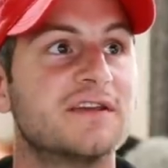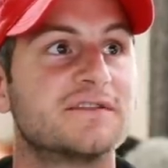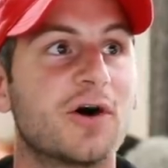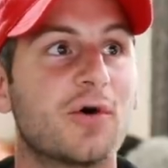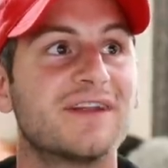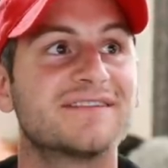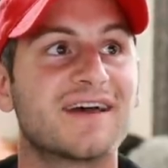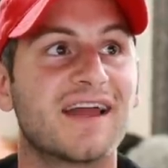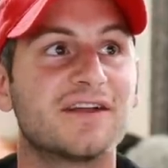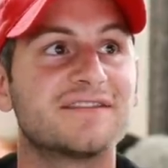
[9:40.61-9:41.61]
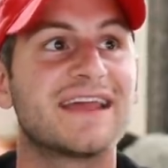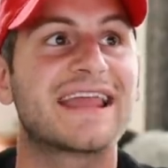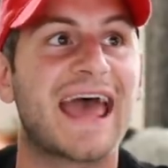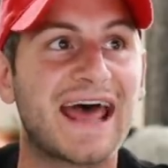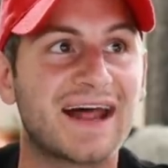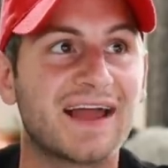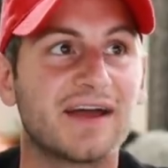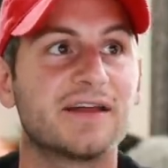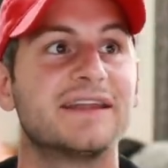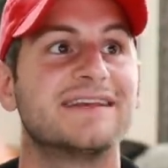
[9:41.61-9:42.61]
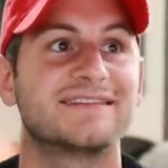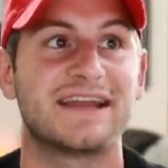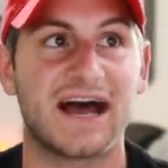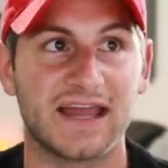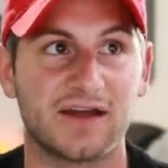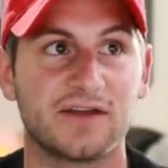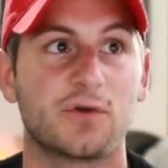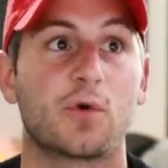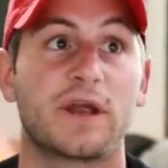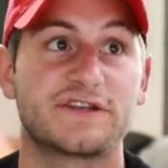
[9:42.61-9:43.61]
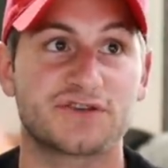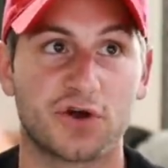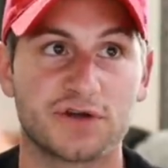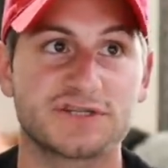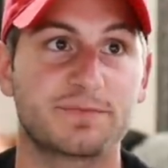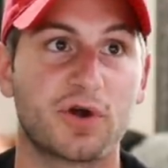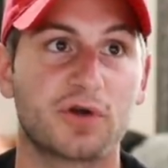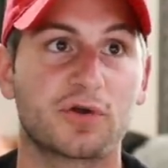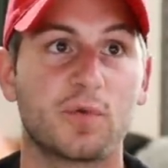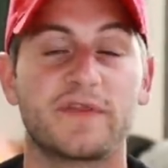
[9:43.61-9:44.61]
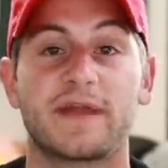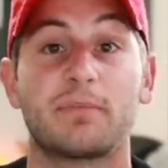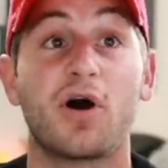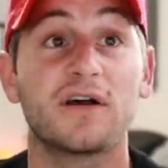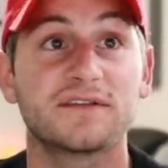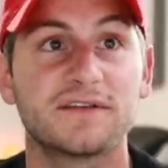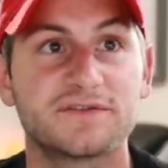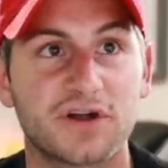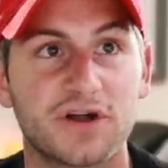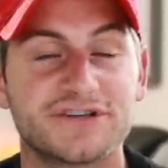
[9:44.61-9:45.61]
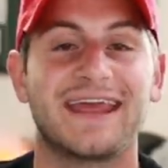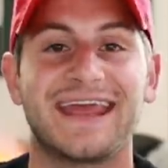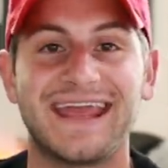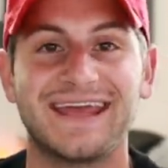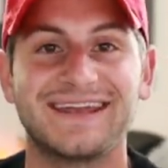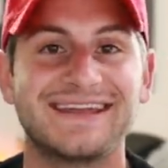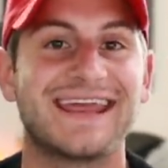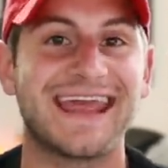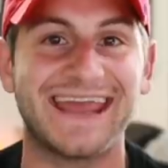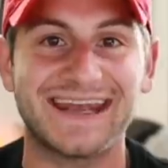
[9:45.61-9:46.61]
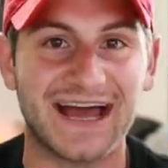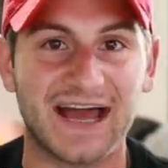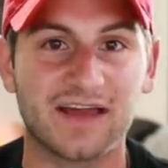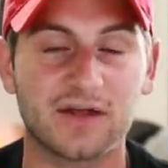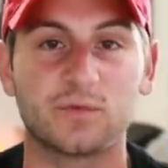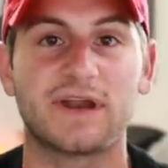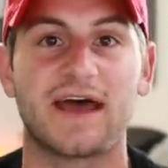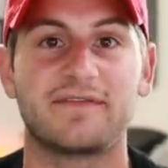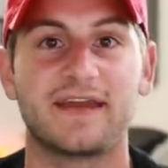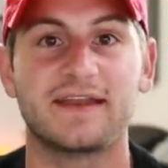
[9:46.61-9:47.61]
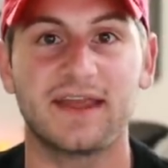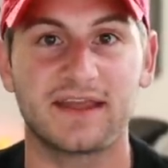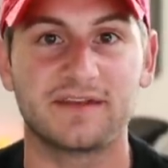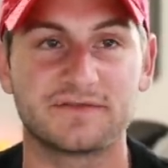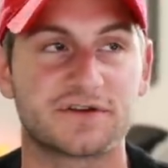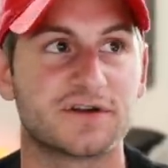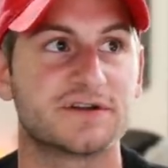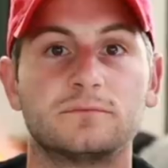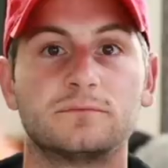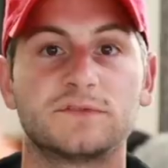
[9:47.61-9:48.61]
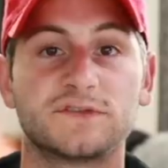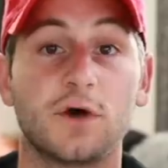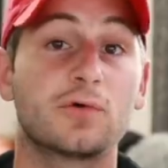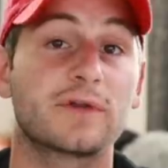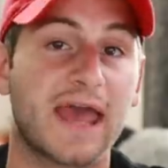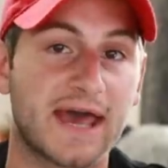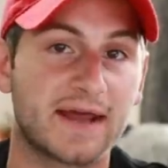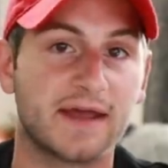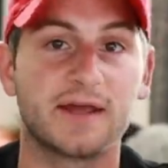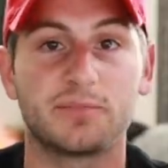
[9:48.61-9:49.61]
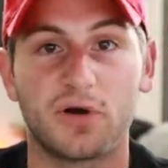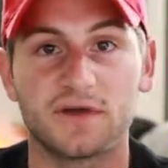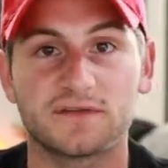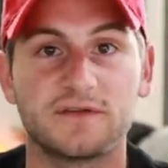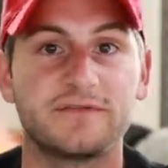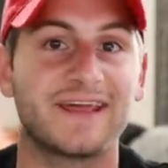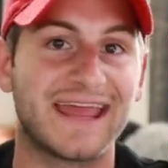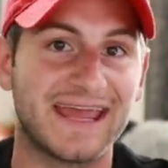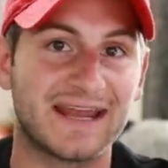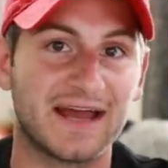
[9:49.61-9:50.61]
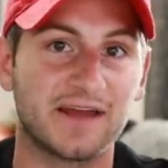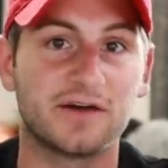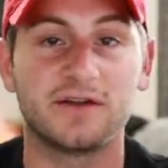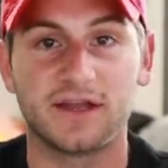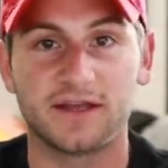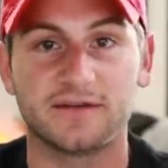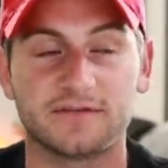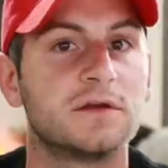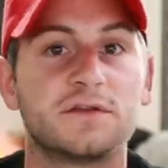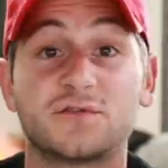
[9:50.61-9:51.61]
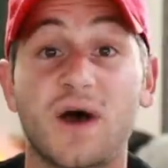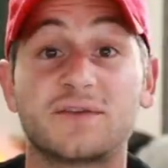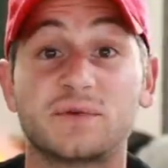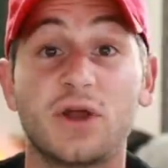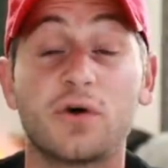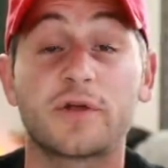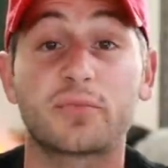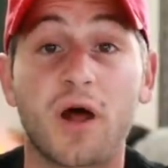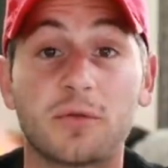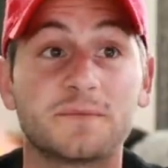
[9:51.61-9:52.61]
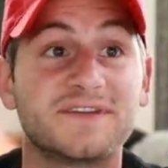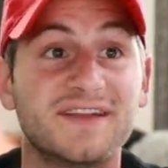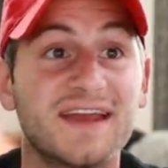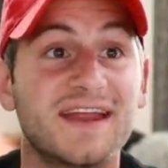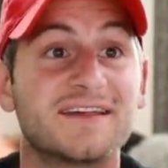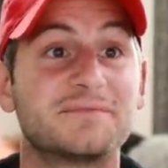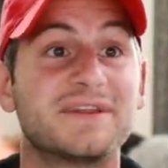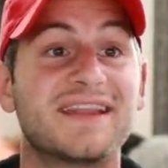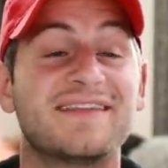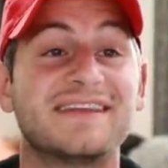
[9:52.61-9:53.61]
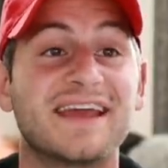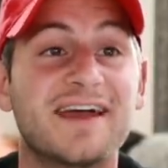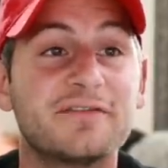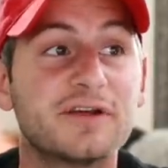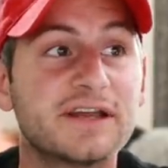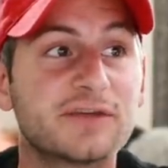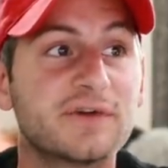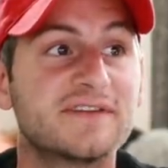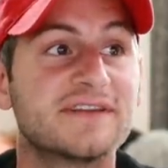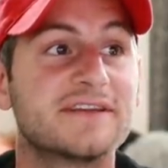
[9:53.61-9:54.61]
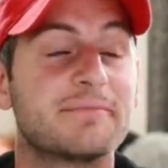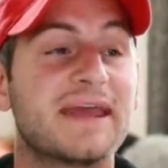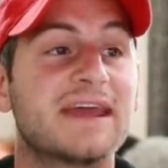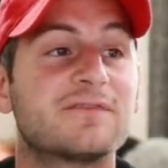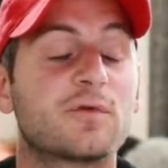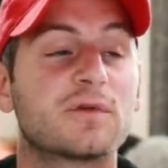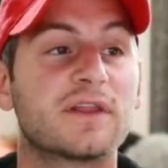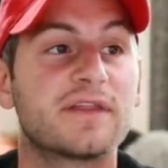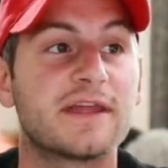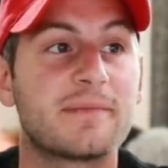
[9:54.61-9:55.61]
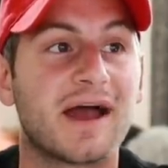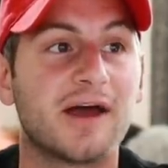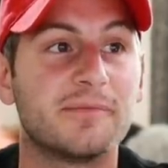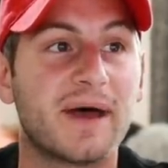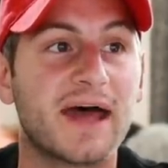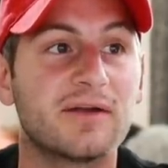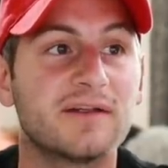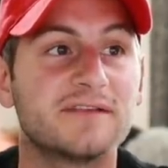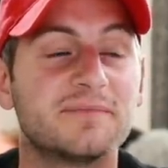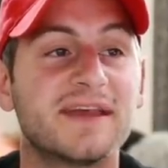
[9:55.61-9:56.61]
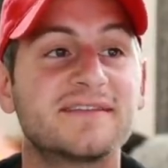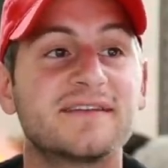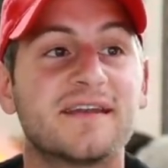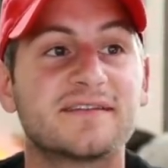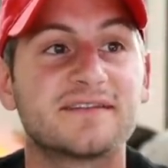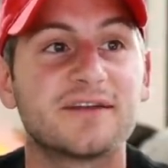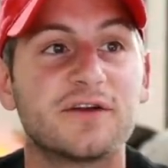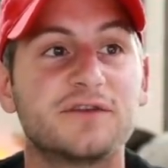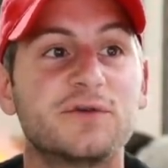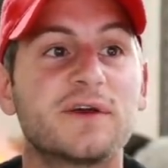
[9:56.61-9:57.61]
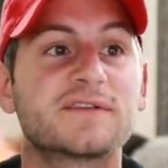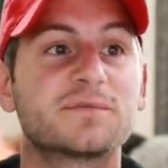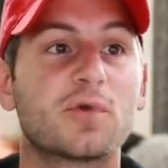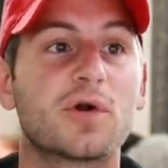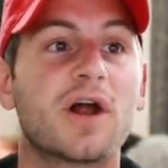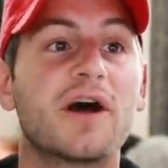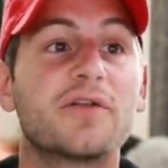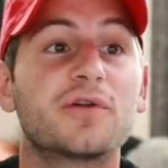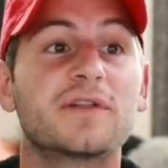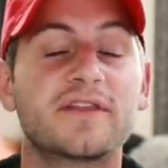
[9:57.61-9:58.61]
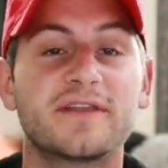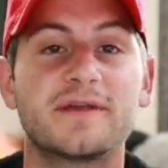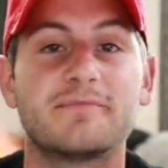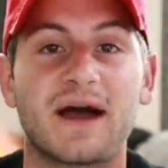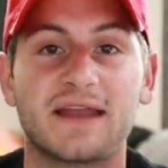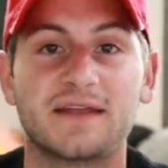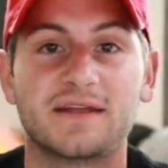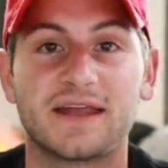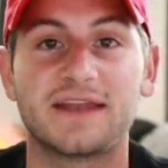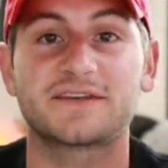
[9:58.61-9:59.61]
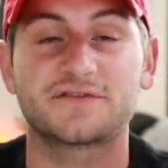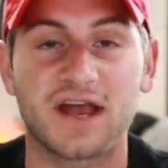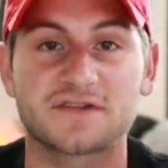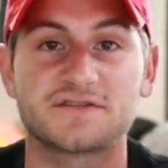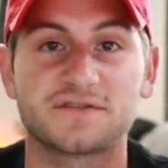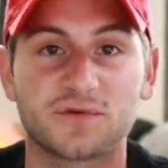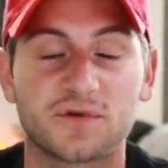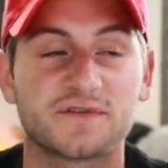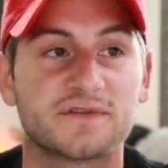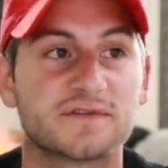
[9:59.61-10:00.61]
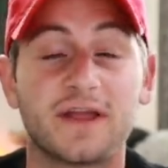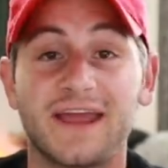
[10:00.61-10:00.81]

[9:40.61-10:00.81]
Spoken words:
So in science, a cation is an ion or a charged particle with a positive charge, and an anion would have a negative charge. So cation positive, anion negative. So as we know, the problem to date has been that the ever-increasing demand for lithium-ion batteries makes it necessary to explore other lithium mining and extraction sources.